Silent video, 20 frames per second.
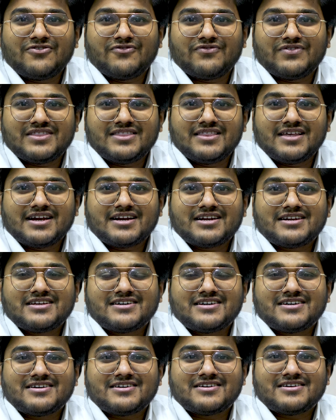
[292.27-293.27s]
with that
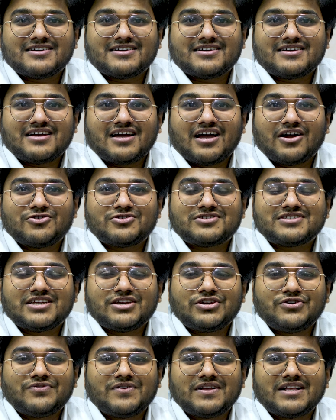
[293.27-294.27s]
I would say
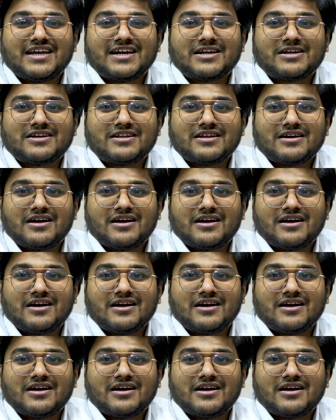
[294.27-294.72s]
you will get